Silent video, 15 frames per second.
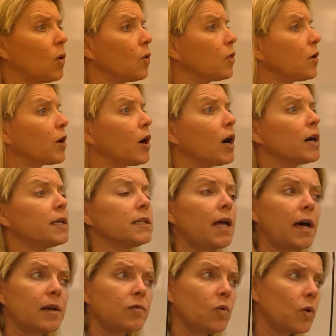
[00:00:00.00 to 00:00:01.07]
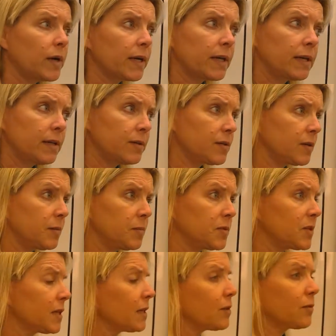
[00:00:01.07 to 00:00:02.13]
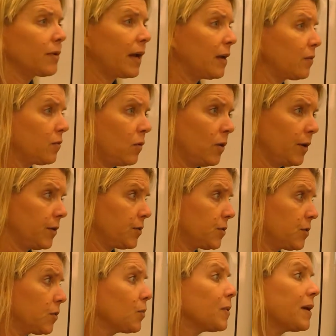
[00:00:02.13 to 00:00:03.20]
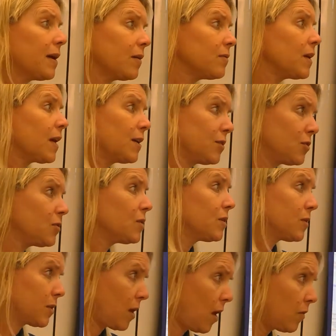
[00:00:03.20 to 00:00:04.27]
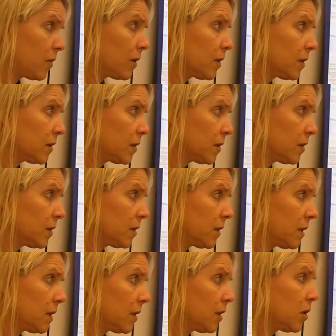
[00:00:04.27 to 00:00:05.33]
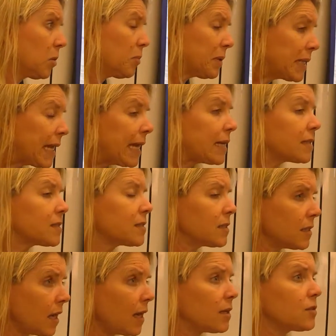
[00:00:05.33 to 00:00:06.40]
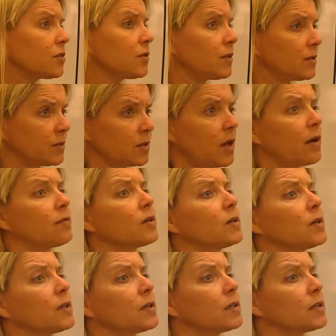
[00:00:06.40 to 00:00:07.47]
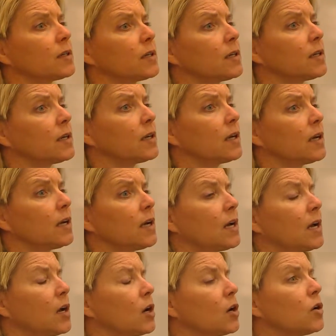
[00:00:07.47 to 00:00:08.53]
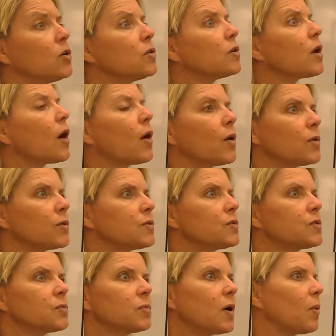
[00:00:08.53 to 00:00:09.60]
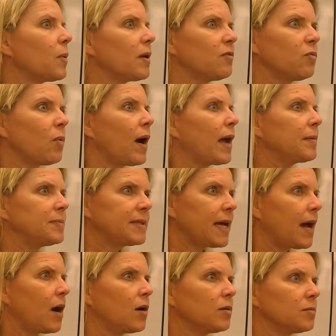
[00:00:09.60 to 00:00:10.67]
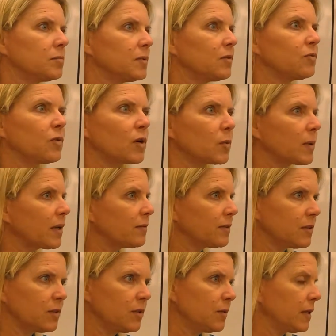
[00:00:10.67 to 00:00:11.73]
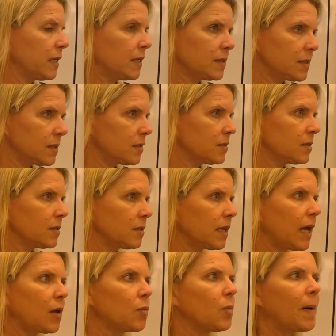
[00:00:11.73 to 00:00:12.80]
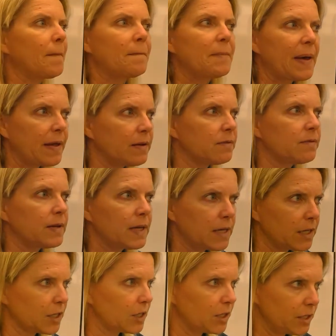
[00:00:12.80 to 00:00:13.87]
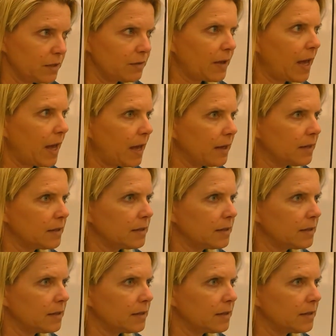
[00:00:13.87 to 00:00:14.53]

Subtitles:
There are a lot of organisms in the rainforest we have yet to discover, plants yet to discover. Who knows what we've wiped out before we even knew it existed and what benefit it could have had.